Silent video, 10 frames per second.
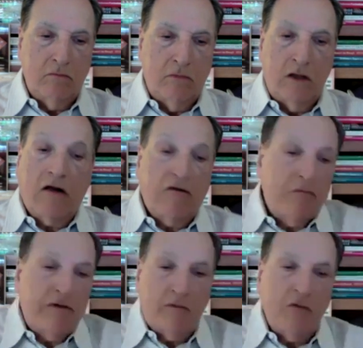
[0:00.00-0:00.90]
a lot of
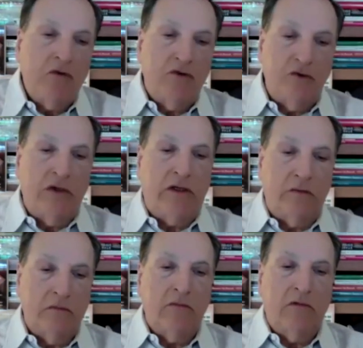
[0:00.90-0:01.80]
people will do it
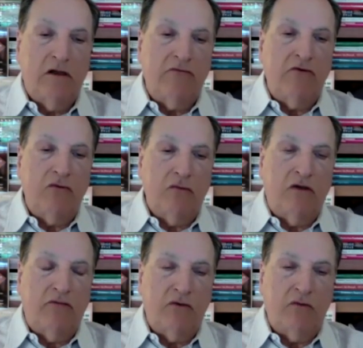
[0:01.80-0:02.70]
if
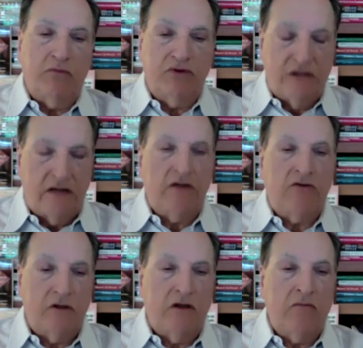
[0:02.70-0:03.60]
you present it to
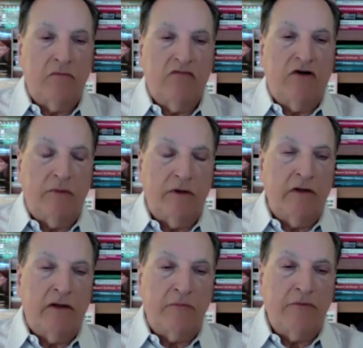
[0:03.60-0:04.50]
them, frame it in
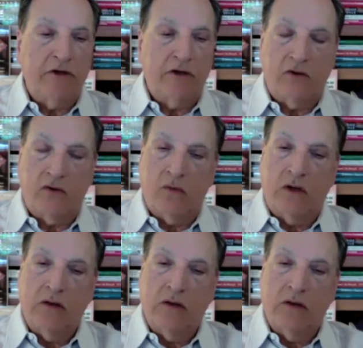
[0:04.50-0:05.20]
that particular way.